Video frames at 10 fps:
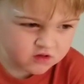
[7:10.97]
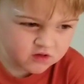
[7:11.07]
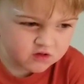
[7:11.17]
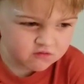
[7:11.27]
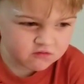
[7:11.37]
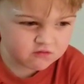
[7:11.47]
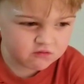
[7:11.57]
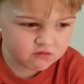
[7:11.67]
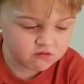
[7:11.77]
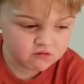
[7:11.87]

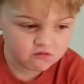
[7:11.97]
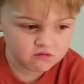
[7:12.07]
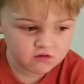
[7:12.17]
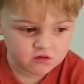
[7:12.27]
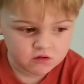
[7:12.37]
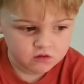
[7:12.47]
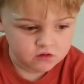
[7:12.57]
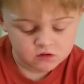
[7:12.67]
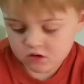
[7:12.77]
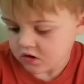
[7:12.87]

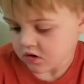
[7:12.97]
[no speech]